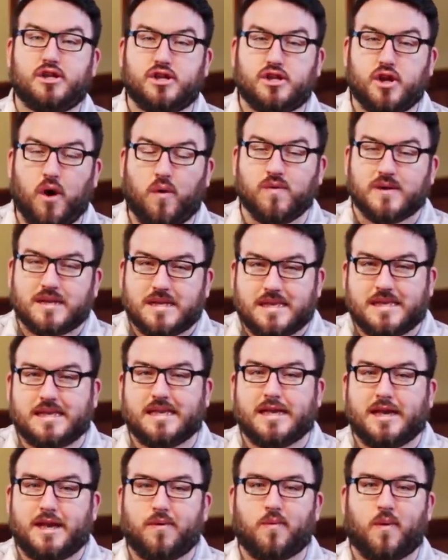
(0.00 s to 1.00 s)
don't
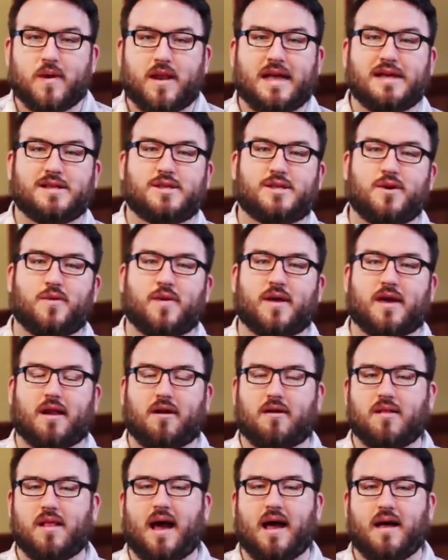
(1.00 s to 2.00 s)
see what he's doing in
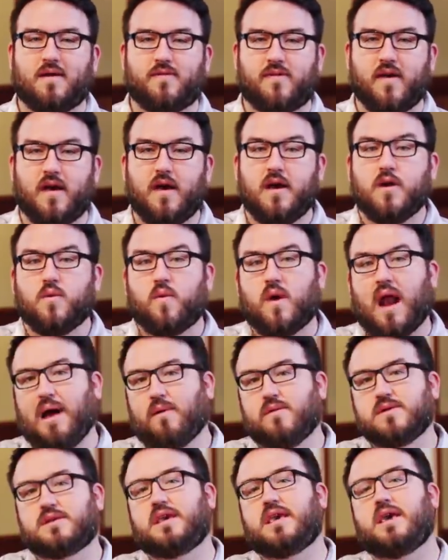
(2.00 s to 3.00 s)
our lives. When I
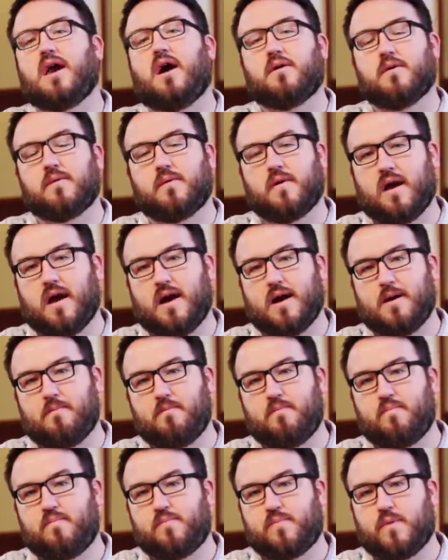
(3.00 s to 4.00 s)
was a young,
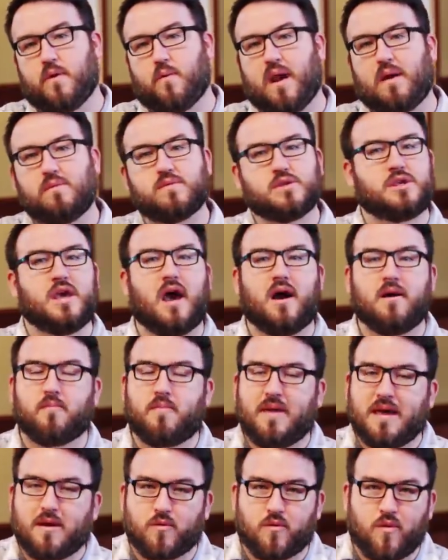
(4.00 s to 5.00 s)

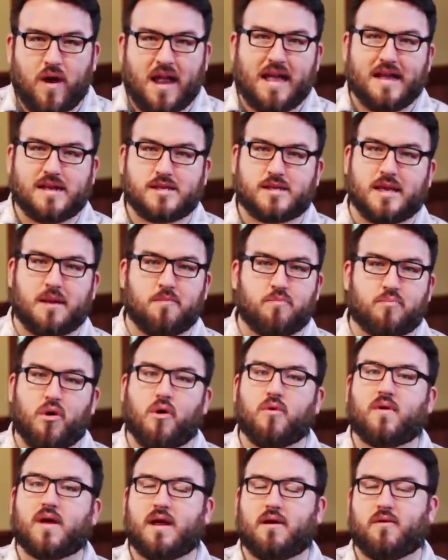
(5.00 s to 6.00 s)
being raised in
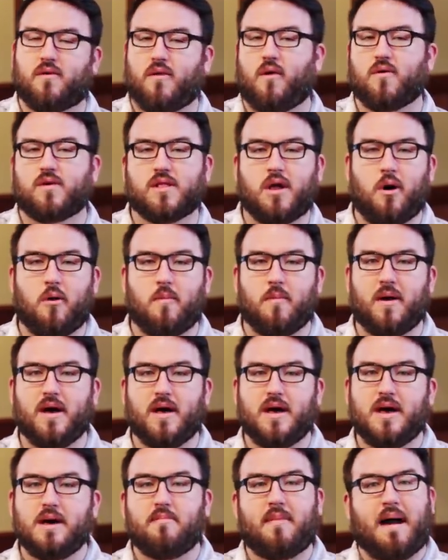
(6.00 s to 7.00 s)
Broken Arrow, Oklahoma,
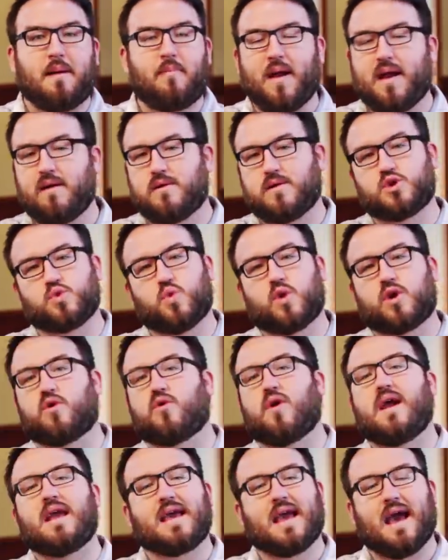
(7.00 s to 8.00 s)
my parents were
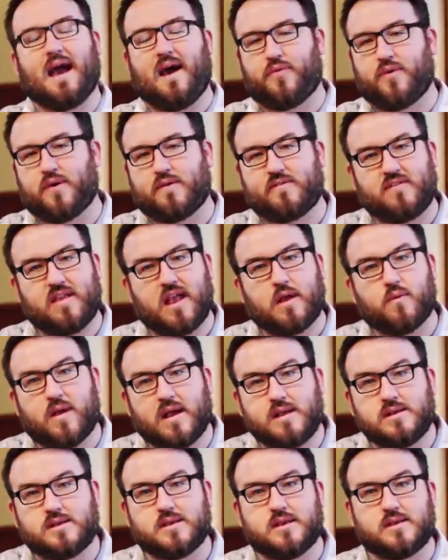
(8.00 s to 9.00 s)
great Catholics, and they
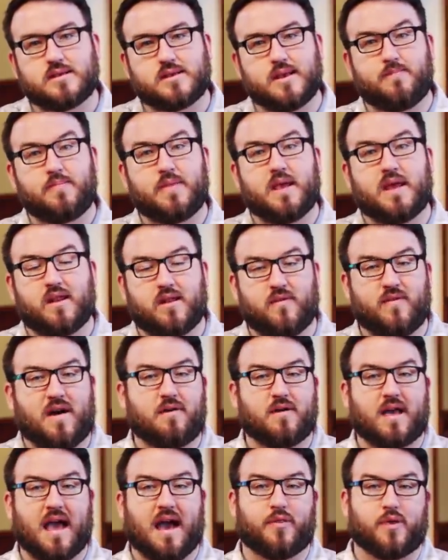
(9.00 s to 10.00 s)
raised us in a
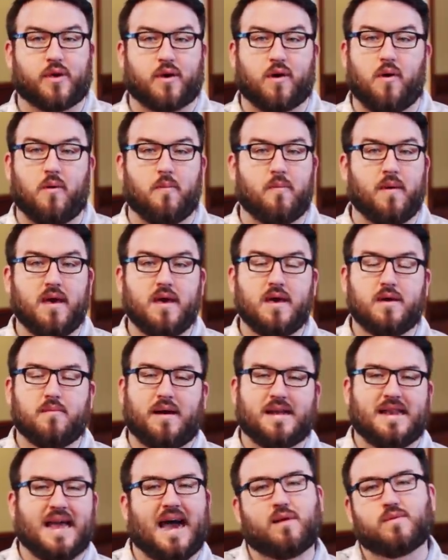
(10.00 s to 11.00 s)
devout Catholic home.
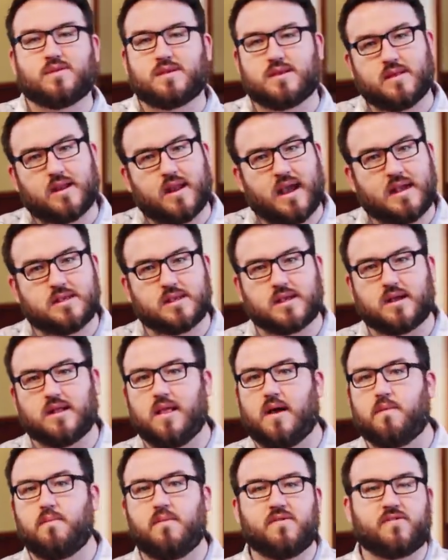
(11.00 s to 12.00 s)
My dad was in the Knights of
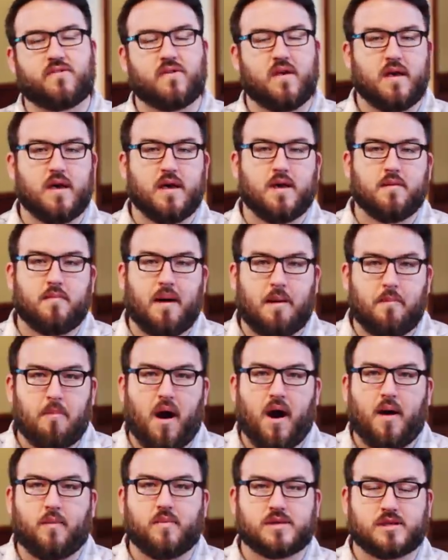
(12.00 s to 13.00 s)
Columbus. My
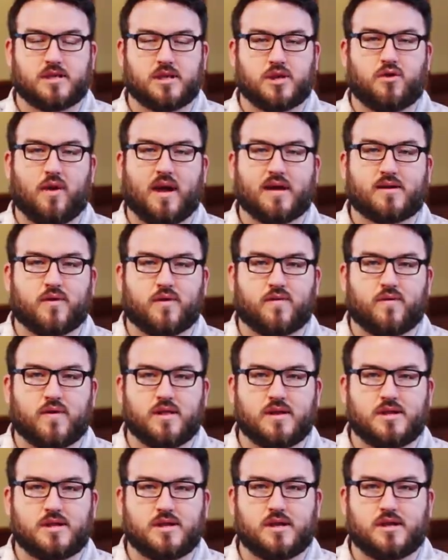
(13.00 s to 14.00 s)
mom was the director of
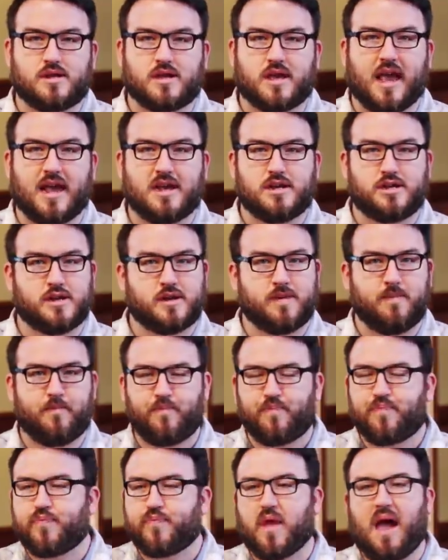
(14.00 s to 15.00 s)
religious education.
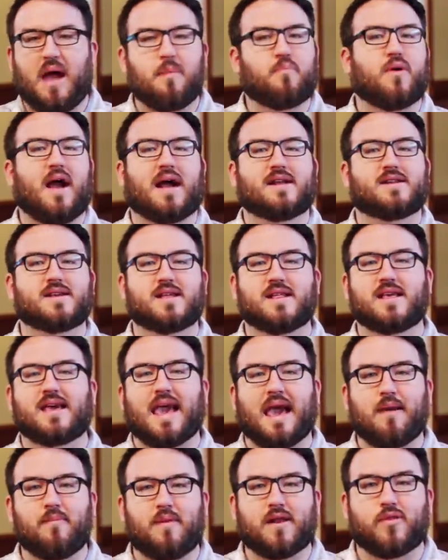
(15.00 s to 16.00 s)
I practically
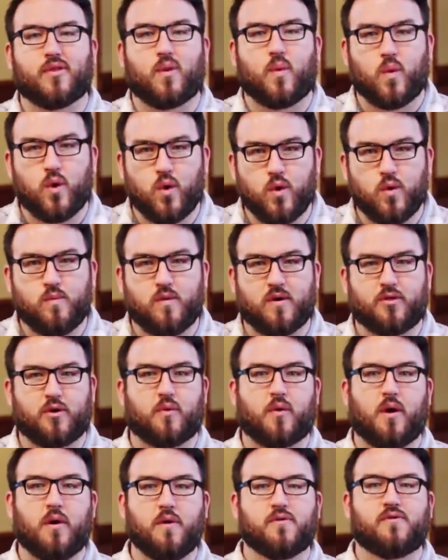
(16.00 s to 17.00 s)
came out of the womb with a
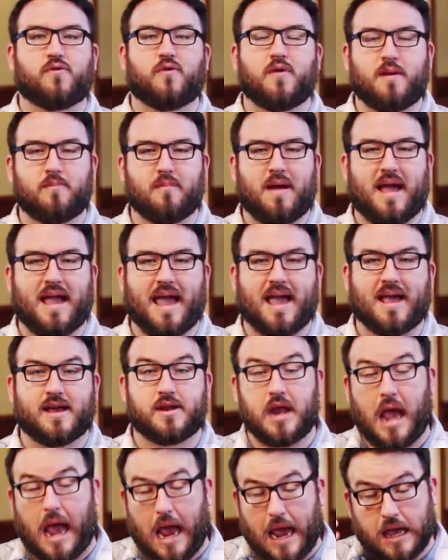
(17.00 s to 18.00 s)
rosary in my
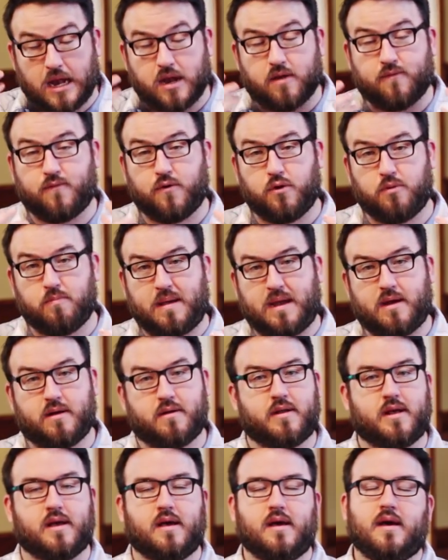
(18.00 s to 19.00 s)
hand and a full
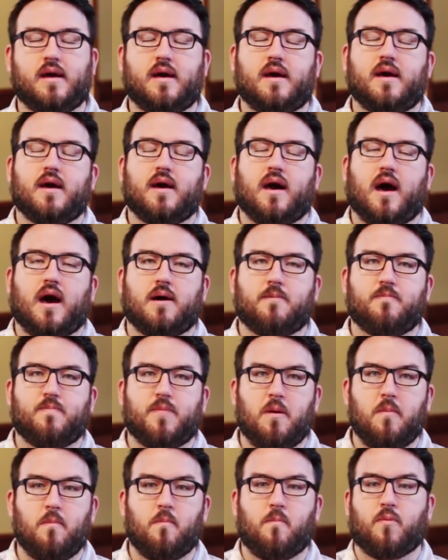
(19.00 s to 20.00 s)
beard.
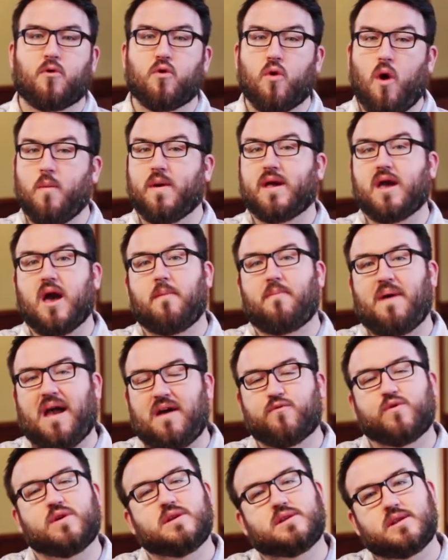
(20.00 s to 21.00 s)
Growing up,
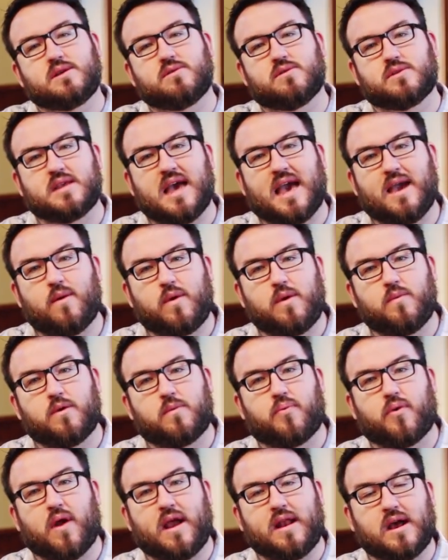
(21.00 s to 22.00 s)
every single day, we would
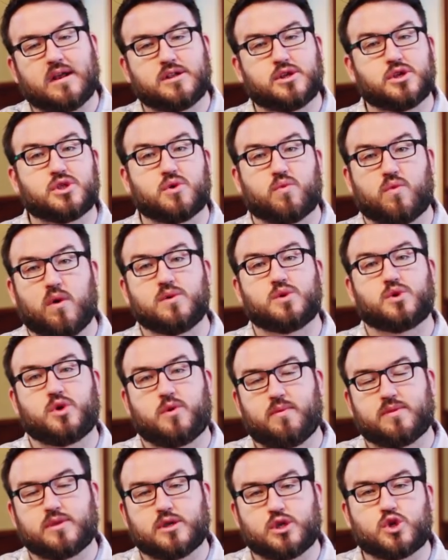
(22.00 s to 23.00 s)
pray not just the rosary,
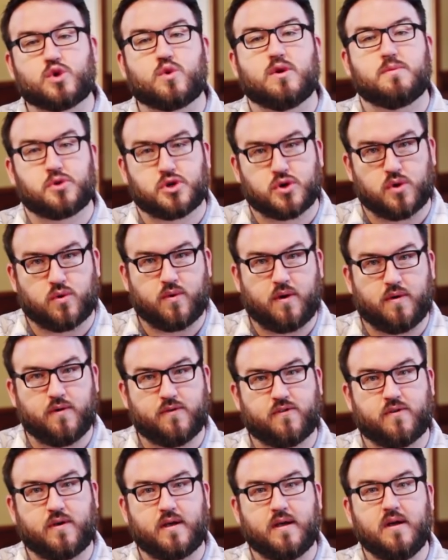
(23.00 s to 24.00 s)
but the scriptural
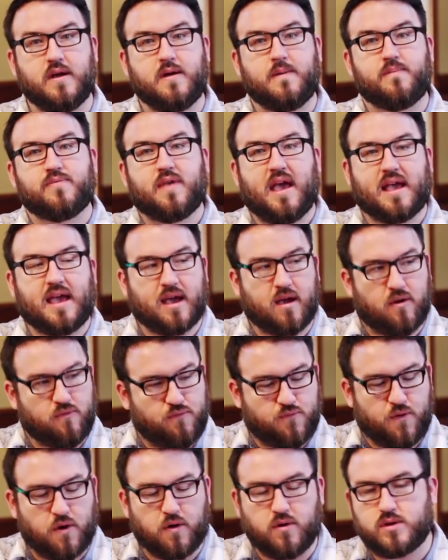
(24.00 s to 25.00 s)
rosary, taking a
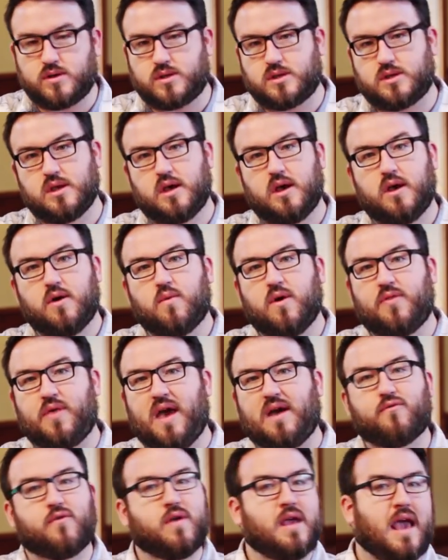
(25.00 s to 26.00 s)
verse with
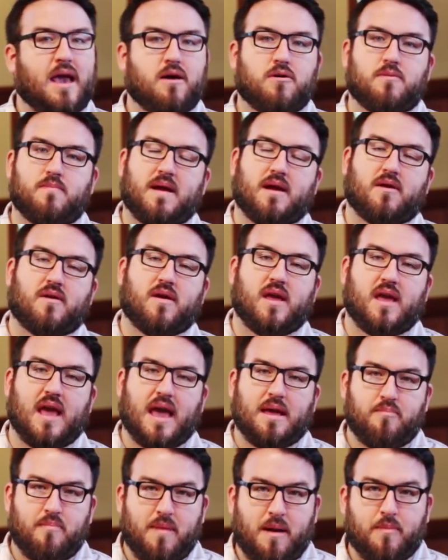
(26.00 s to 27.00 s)
every Hail Mary
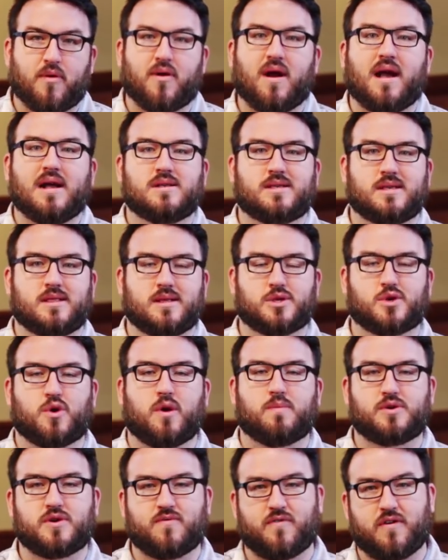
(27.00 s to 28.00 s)
and memorizing the
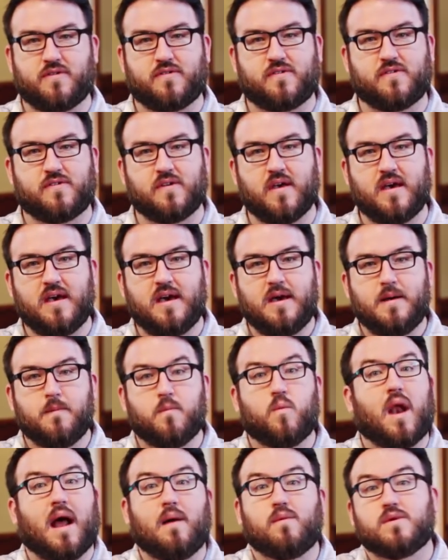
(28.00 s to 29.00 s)
scripture verses.
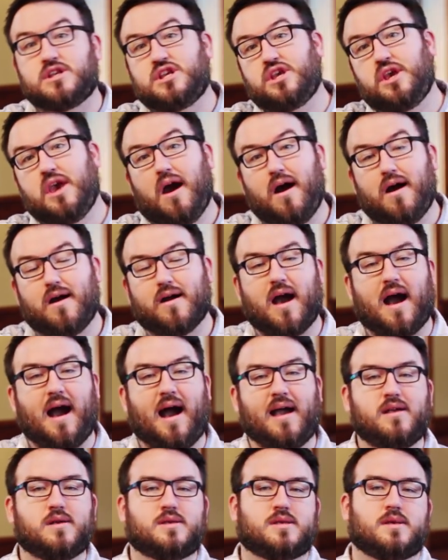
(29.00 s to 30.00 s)
When I was young, I
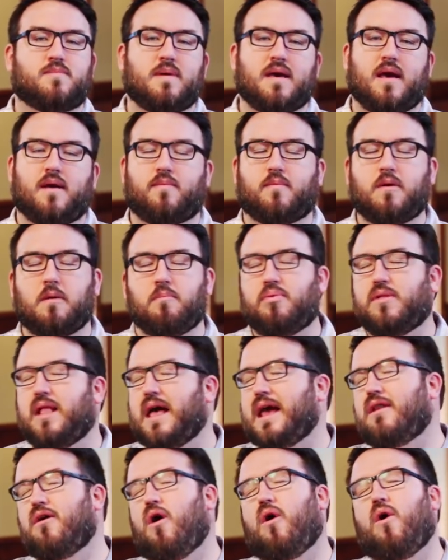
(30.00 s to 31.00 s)
used to
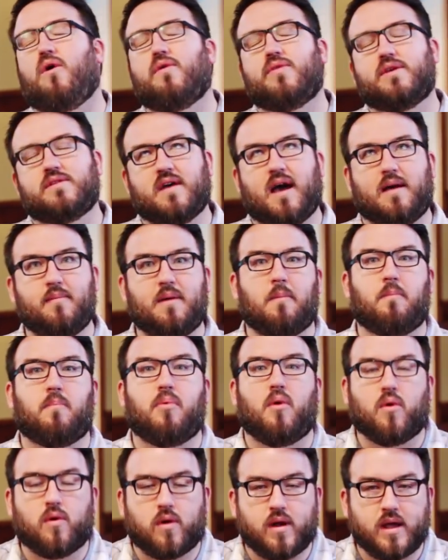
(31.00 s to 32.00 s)
complain all the time how
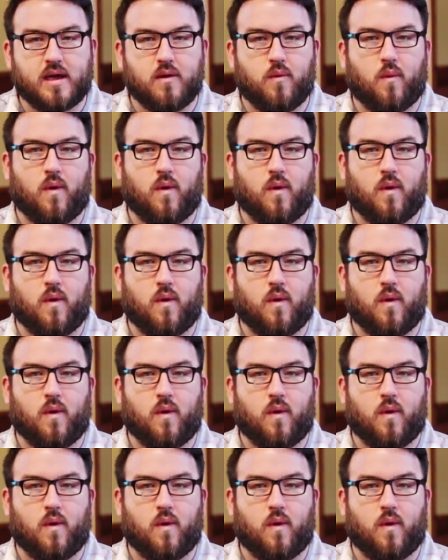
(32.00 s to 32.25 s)
boring it